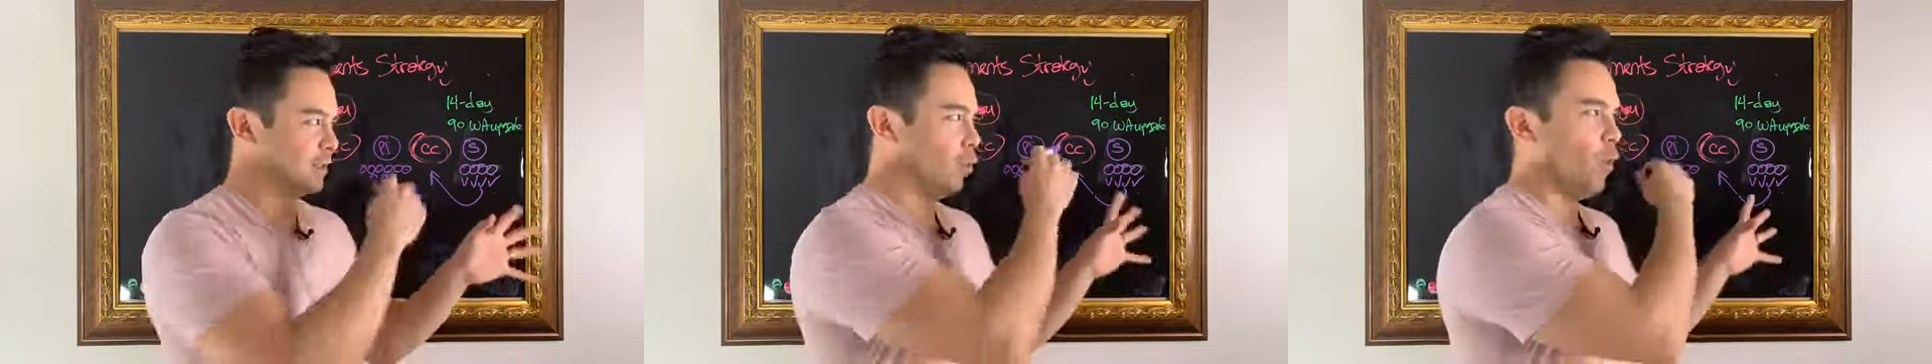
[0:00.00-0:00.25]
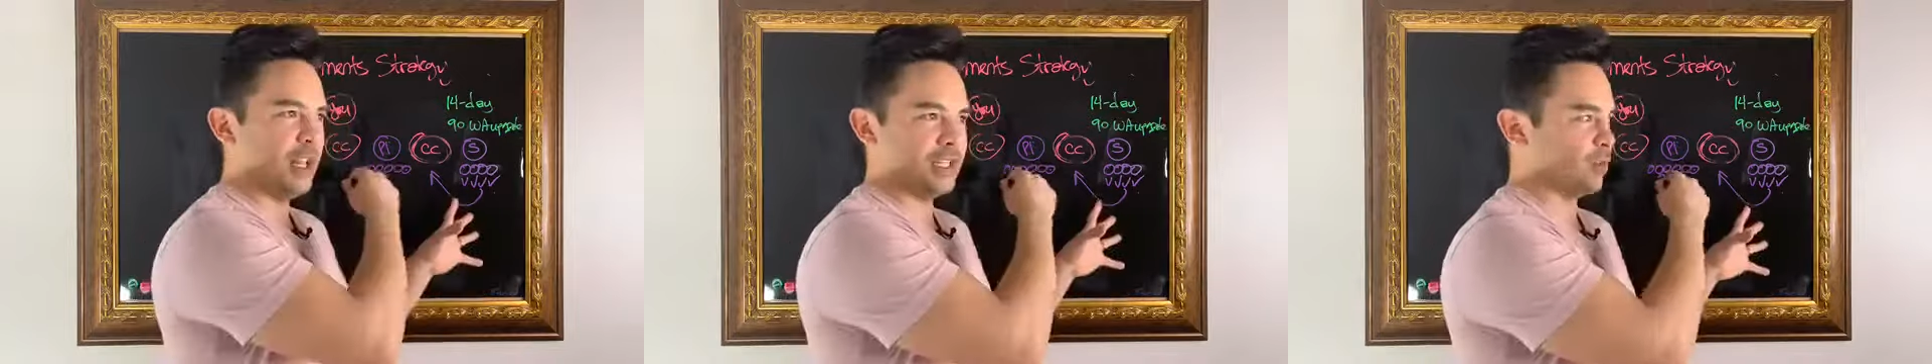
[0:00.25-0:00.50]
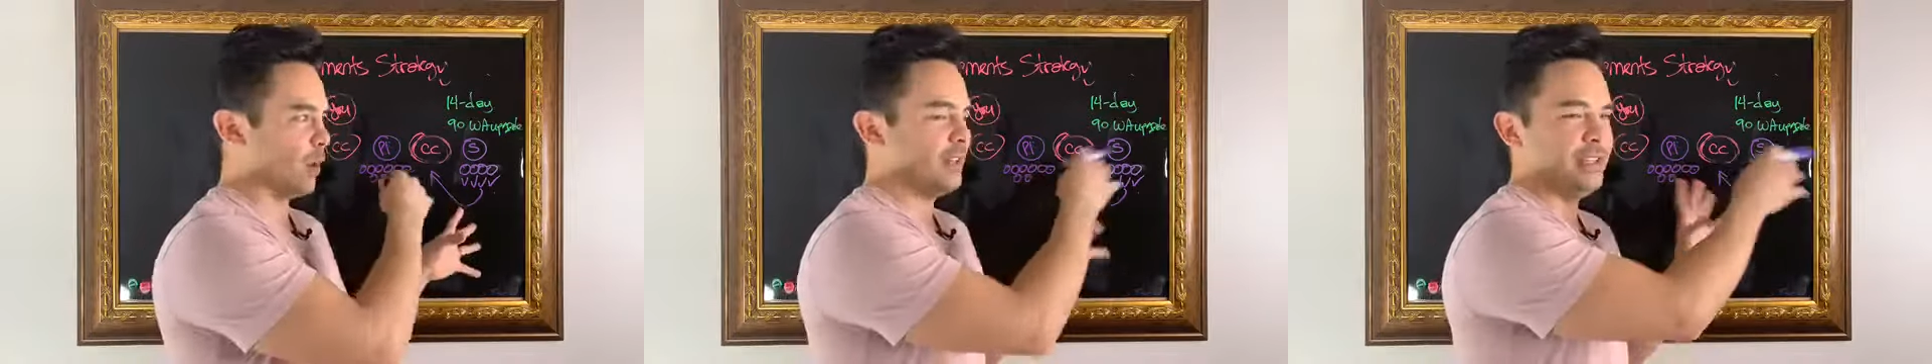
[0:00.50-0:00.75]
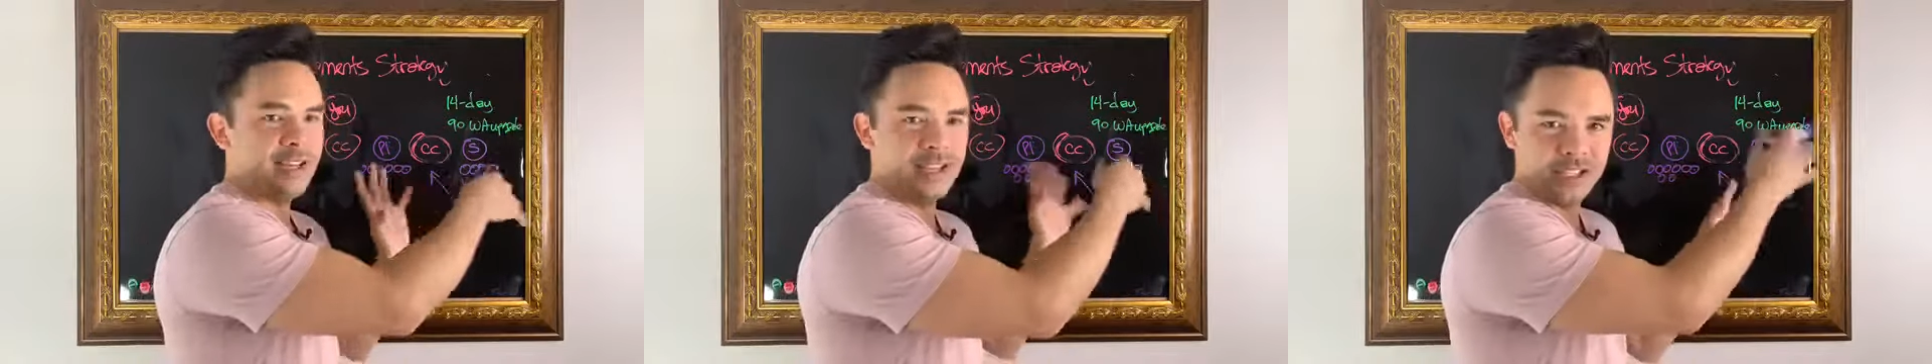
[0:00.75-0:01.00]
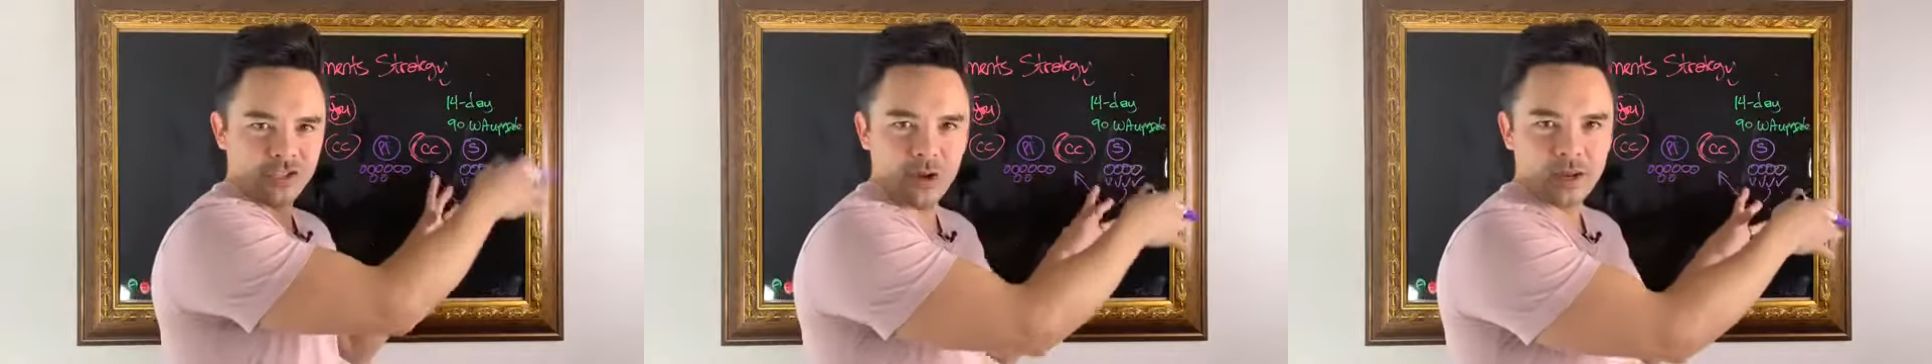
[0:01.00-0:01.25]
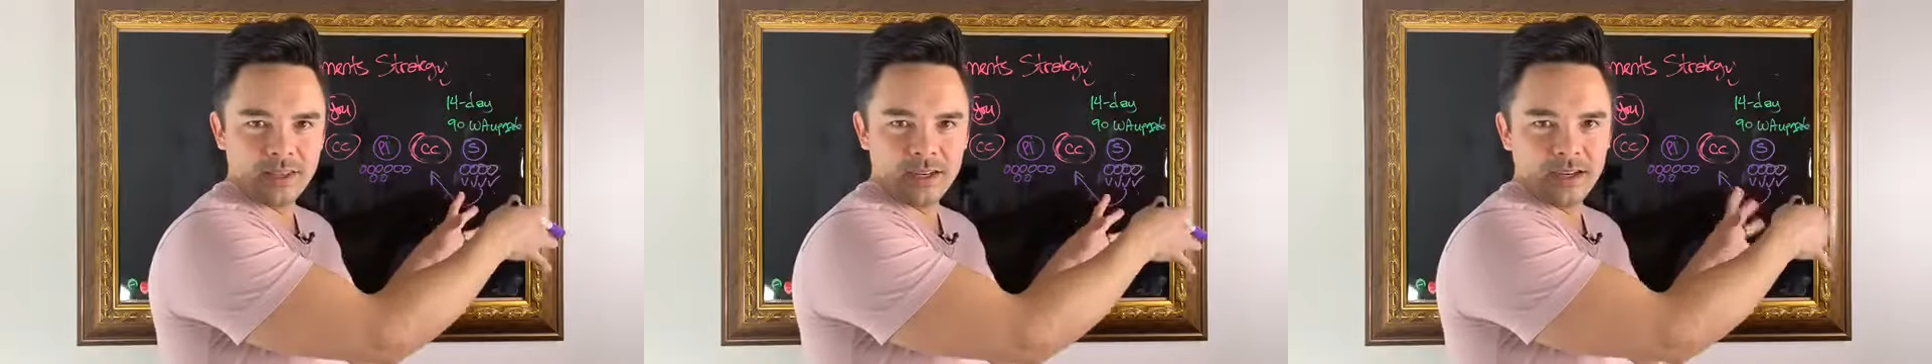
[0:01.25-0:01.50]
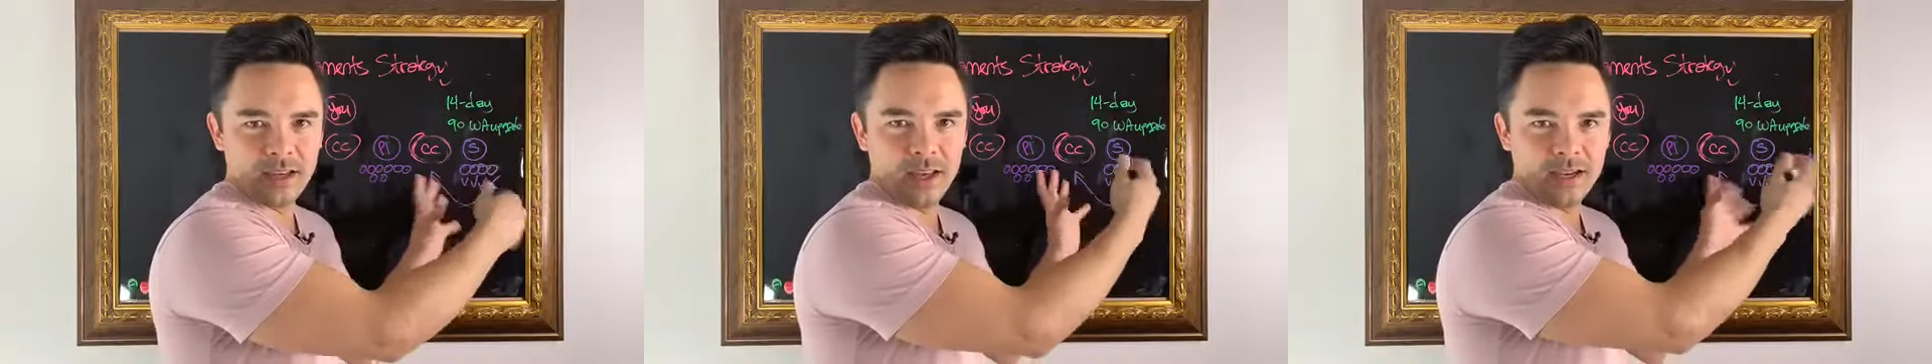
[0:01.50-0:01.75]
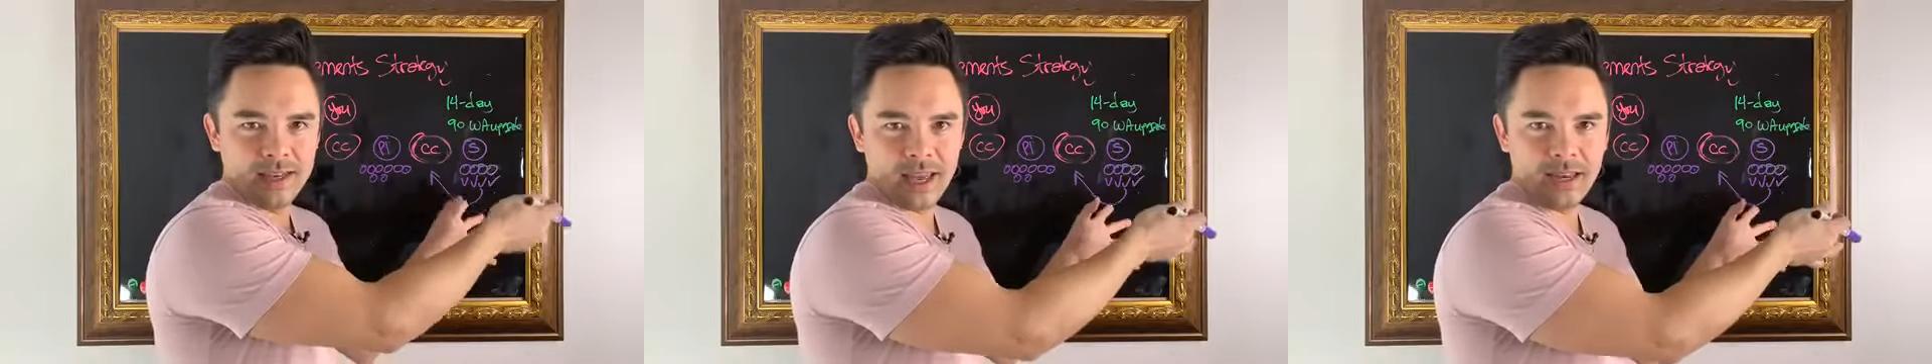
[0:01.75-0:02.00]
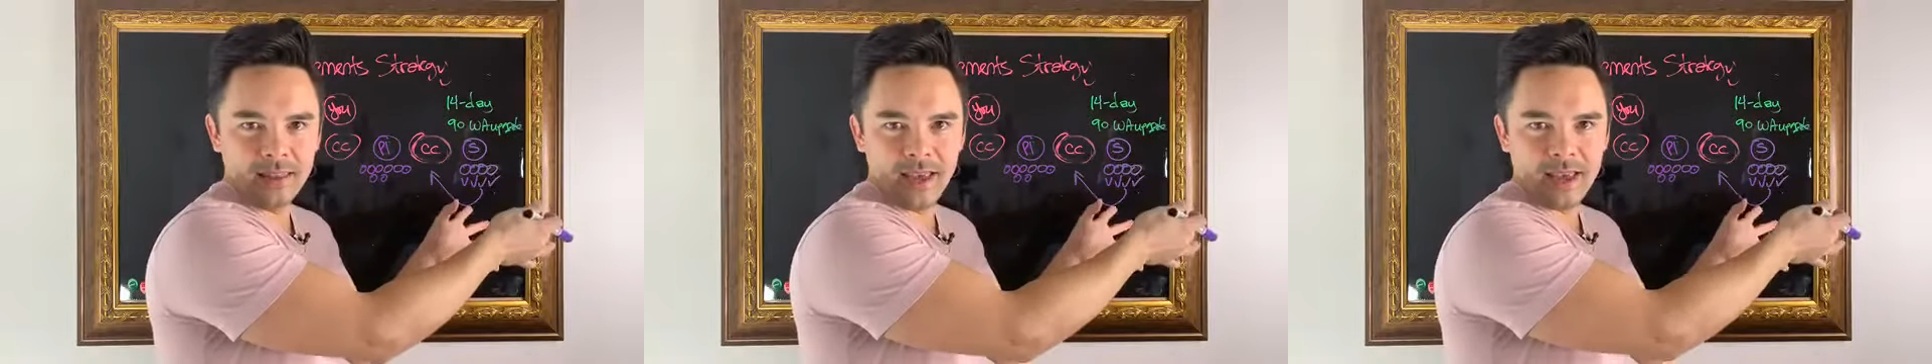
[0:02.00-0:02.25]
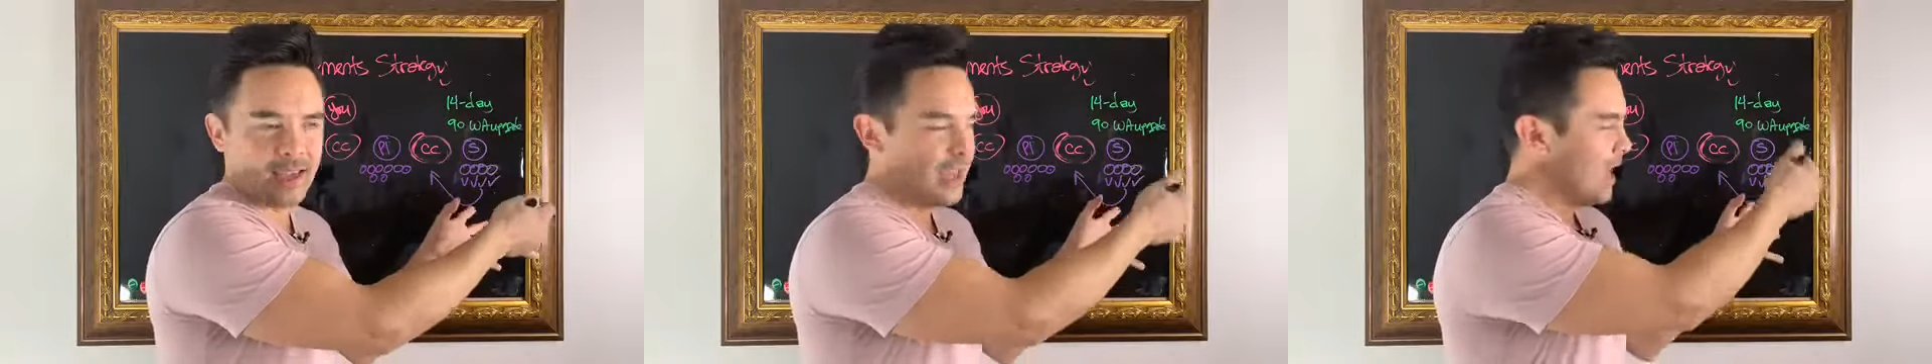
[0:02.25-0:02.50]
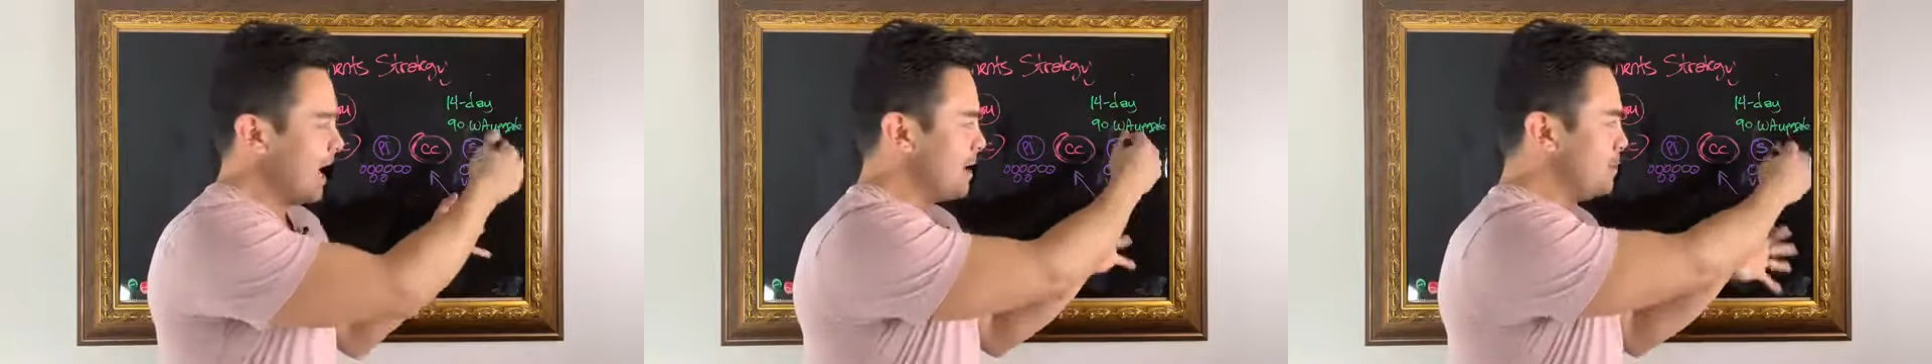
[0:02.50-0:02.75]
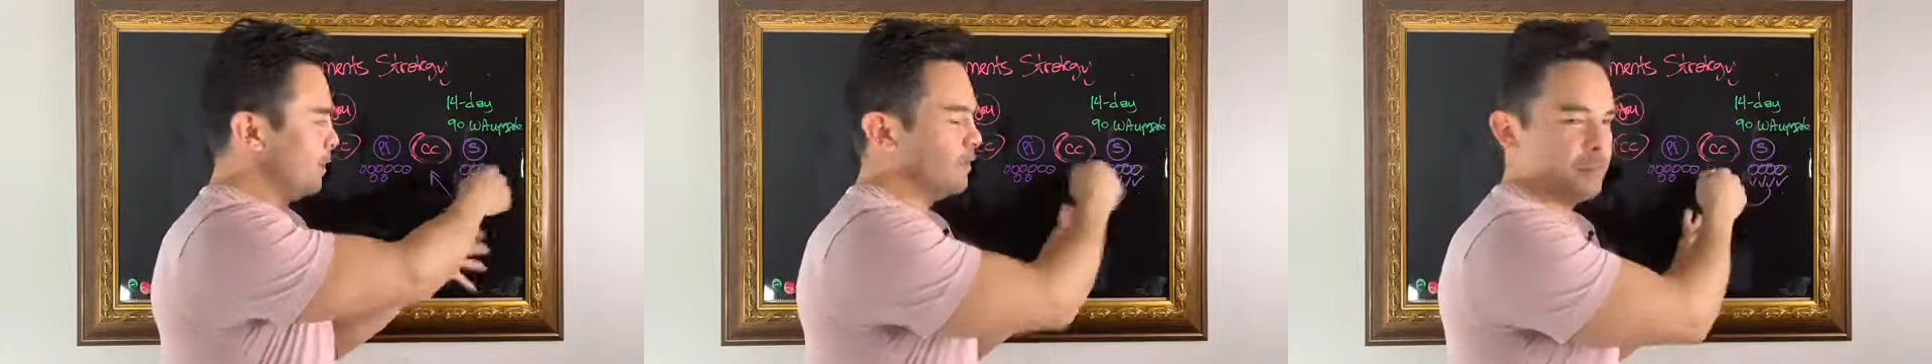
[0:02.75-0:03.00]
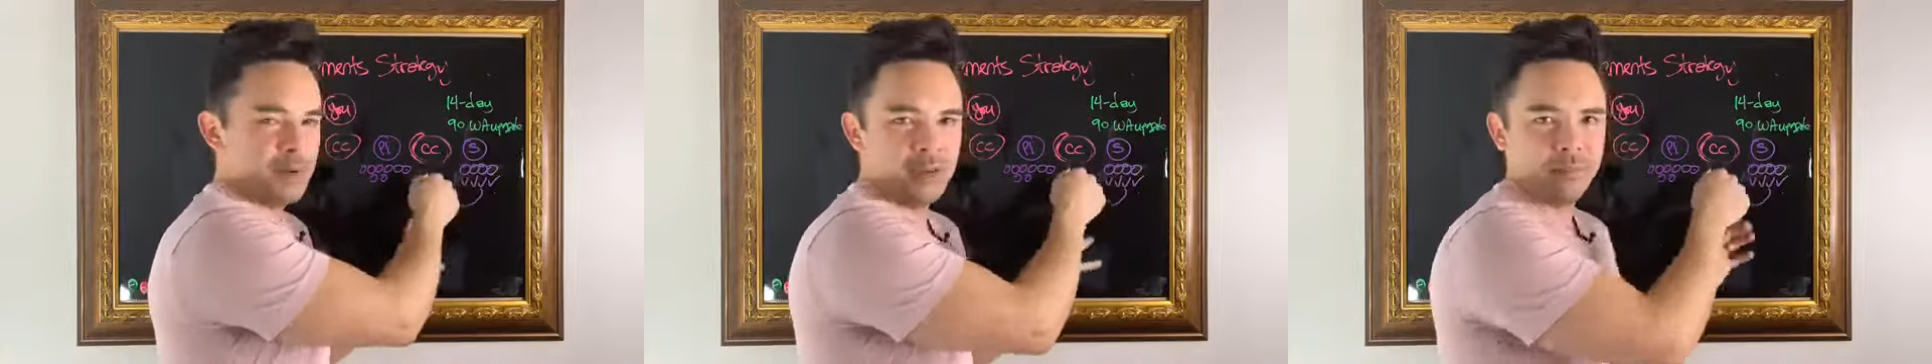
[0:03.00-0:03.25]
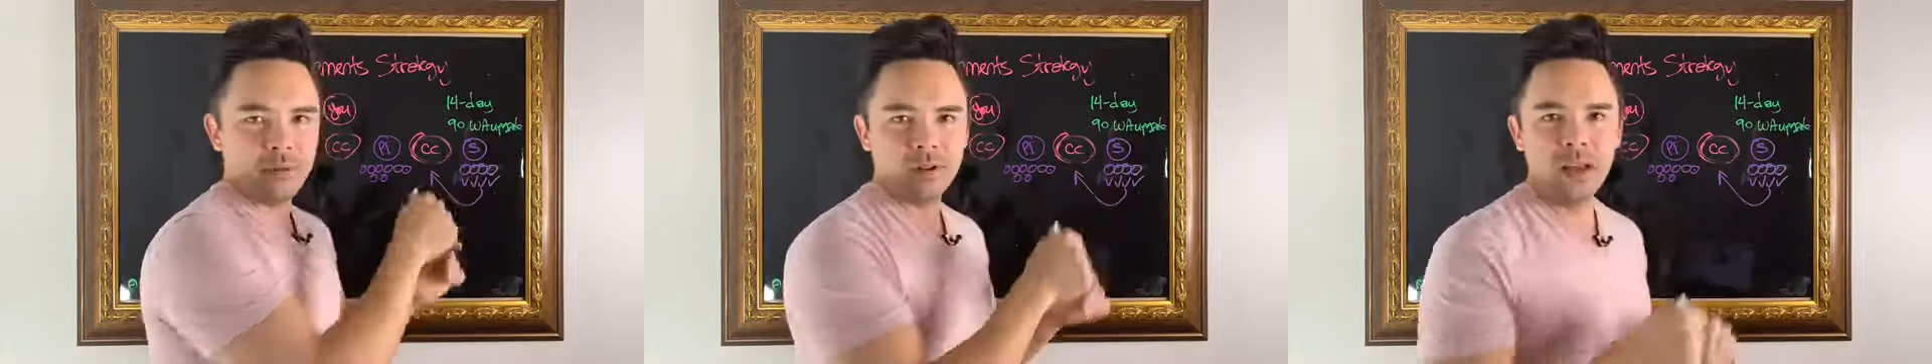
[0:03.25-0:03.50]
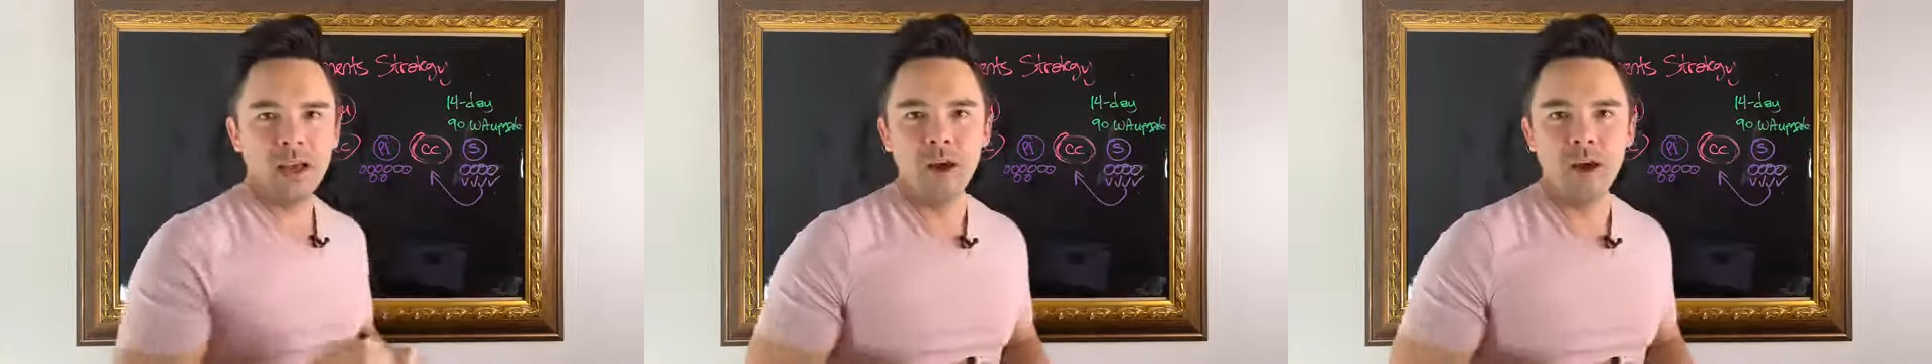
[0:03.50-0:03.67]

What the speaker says: once where I deconstructed a dead leg and moved the people.